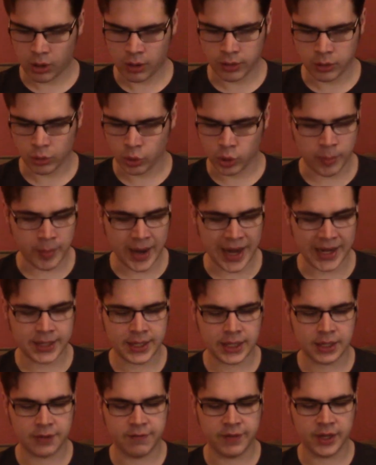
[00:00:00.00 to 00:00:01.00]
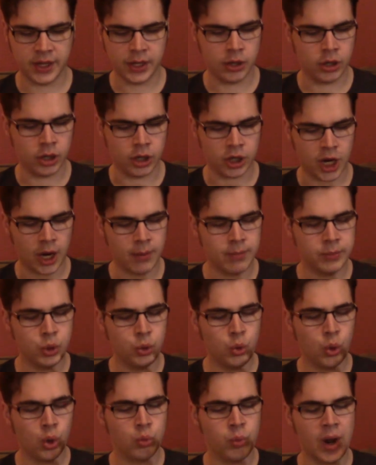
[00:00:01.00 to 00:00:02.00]
the romantic figure come to
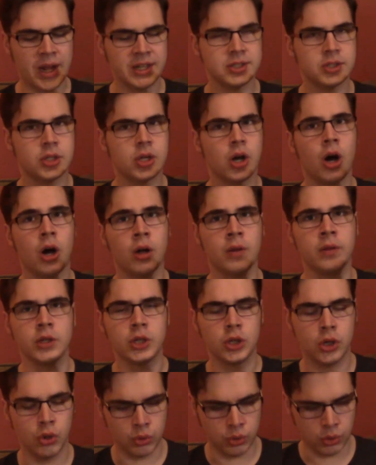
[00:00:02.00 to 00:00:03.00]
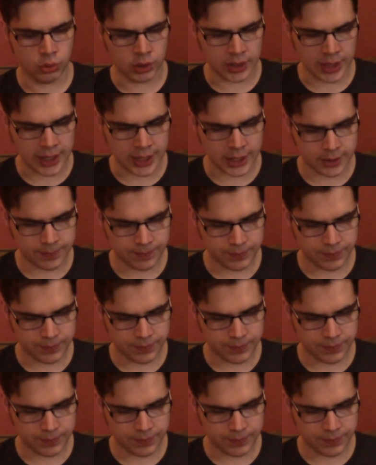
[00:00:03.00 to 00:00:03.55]
a rest on the cuckoo clock.